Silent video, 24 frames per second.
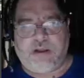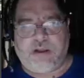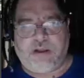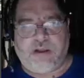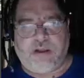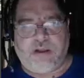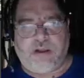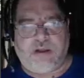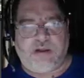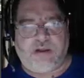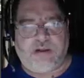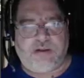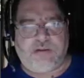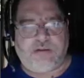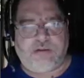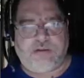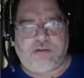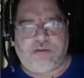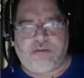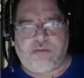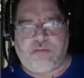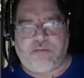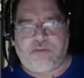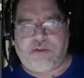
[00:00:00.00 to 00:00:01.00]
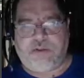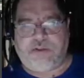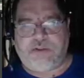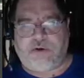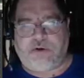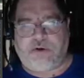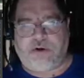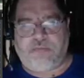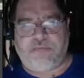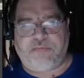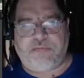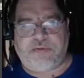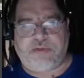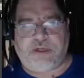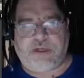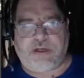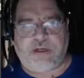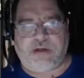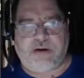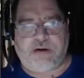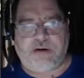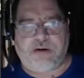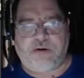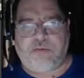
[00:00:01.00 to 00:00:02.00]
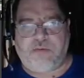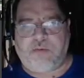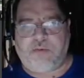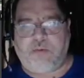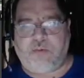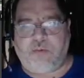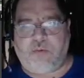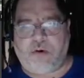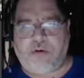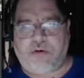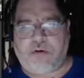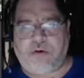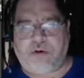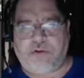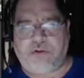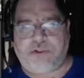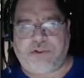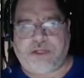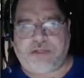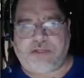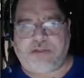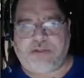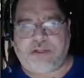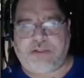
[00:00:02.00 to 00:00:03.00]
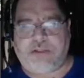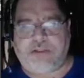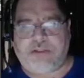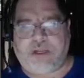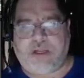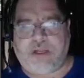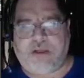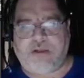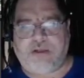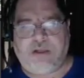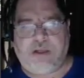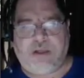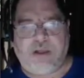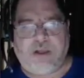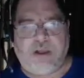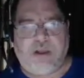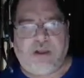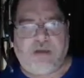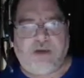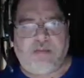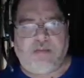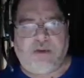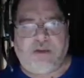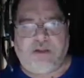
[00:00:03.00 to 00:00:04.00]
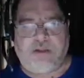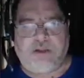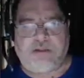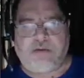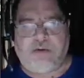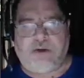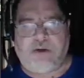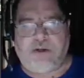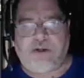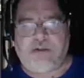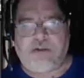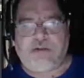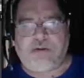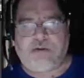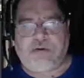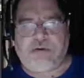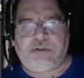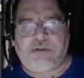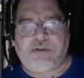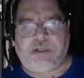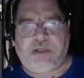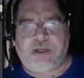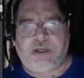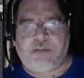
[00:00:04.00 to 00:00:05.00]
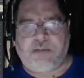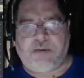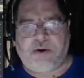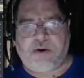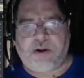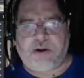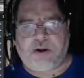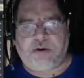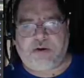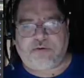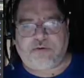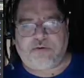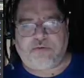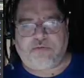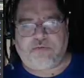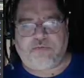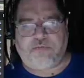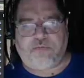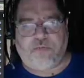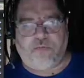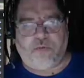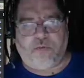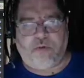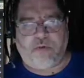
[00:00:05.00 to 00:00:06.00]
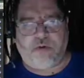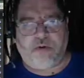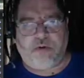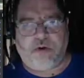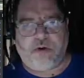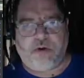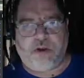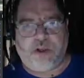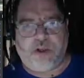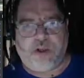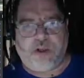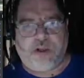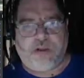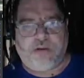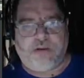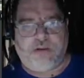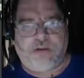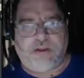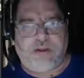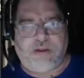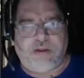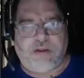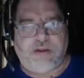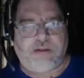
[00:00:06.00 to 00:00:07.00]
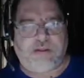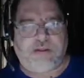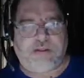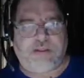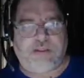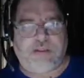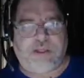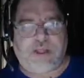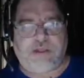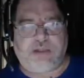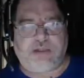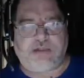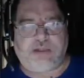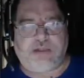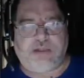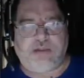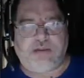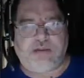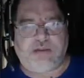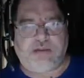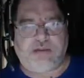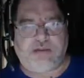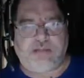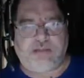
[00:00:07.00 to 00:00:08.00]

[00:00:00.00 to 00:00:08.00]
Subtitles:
and we can start off inside here. We can walk around, check things out, but let's go ahead and start setting up our characters for the Cinti assets.